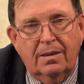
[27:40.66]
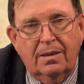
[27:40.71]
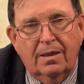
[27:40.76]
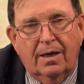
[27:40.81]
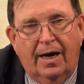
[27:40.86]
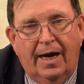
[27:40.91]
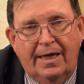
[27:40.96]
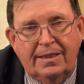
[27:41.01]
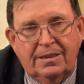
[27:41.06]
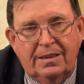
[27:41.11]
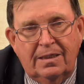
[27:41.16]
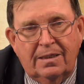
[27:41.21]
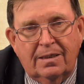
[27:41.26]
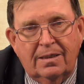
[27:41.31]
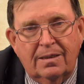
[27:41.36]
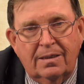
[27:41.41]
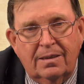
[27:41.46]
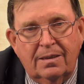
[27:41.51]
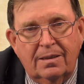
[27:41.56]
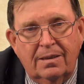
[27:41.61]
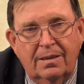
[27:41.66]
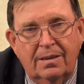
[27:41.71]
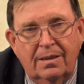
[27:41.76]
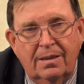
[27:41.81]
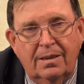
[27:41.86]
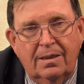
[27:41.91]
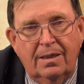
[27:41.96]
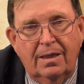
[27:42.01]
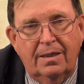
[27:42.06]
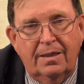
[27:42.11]
Isaac
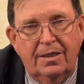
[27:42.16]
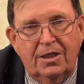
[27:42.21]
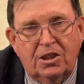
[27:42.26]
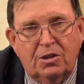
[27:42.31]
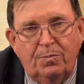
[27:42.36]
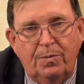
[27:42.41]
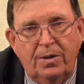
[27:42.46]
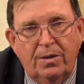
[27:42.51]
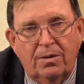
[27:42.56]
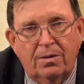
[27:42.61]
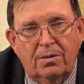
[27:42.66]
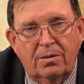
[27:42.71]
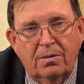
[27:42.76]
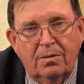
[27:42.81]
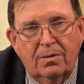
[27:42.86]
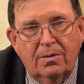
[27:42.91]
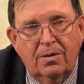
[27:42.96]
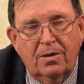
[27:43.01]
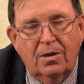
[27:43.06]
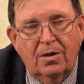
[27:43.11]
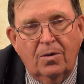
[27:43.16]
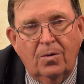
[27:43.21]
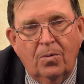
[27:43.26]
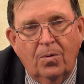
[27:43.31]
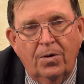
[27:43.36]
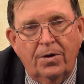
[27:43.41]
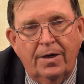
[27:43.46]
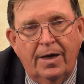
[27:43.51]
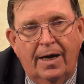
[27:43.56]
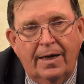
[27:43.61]
and Ishmael
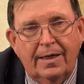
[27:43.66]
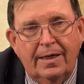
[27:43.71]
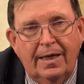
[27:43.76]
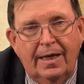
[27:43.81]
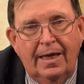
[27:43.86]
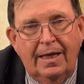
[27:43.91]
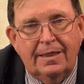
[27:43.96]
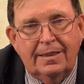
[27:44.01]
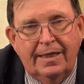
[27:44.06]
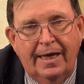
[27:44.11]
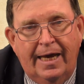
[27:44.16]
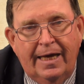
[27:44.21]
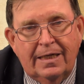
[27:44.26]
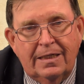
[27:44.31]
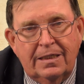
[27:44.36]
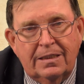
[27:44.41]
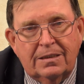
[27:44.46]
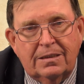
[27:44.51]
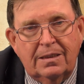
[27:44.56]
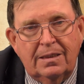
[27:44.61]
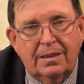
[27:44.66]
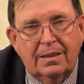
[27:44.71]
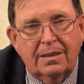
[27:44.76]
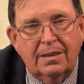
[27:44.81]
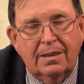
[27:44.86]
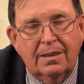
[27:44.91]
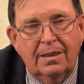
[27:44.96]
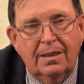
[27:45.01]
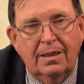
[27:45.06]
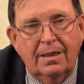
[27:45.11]
were not antagonistic
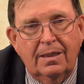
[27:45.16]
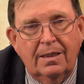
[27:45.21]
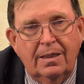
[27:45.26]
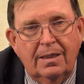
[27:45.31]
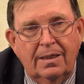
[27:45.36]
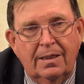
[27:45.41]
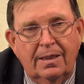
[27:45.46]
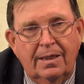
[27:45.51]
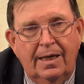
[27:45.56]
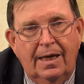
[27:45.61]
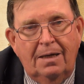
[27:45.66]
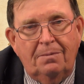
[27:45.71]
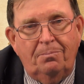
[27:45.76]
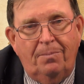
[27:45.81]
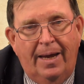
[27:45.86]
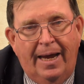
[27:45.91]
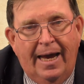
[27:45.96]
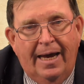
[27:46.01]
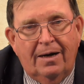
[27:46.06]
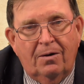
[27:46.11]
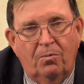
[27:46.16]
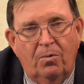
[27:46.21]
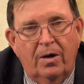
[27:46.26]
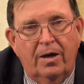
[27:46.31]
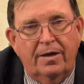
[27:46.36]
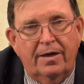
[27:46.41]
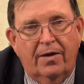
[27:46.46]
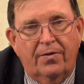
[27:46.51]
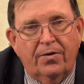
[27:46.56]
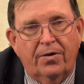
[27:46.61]
and mad at one
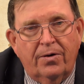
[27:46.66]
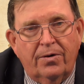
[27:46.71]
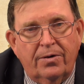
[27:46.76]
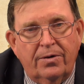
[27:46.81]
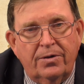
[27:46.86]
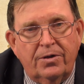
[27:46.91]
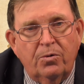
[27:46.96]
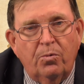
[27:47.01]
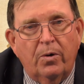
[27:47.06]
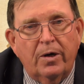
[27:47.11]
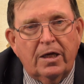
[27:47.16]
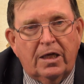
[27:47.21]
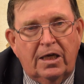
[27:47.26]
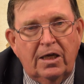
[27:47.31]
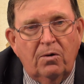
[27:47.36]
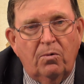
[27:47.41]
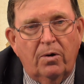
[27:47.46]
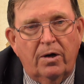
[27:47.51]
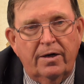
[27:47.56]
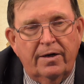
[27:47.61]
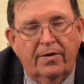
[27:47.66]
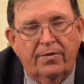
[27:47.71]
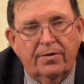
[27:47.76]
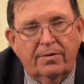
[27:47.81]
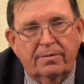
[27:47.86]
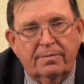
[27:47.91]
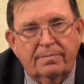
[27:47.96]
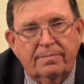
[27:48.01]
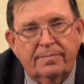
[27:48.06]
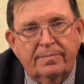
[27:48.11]
another to want to kill one another.
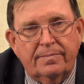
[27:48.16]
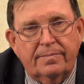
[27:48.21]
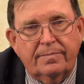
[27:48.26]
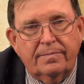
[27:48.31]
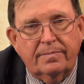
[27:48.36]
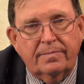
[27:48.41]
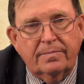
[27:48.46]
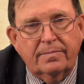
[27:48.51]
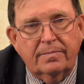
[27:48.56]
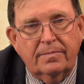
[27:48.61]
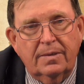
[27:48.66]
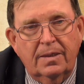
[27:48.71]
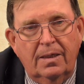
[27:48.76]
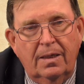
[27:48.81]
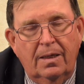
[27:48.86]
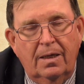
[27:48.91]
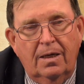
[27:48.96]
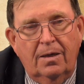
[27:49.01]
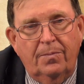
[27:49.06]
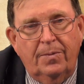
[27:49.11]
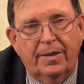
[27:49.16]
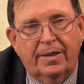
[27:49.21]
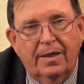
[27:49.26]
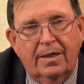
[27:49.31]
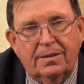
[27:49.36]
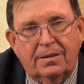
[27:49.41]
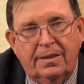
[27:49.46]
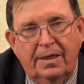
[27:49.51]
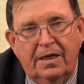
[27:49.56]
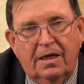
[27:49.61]

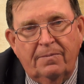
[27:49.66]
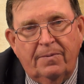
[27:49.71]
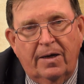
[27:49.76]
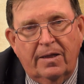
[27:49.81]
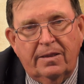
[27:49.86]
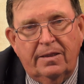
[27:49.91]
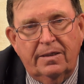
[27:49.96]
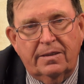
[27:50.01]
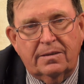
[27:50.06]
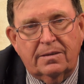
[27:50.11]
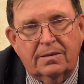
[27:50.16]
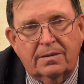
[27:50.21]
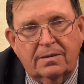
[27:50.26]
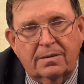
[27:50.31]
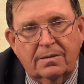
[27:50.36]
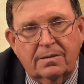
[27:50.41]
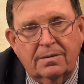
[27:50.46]
Because think about this.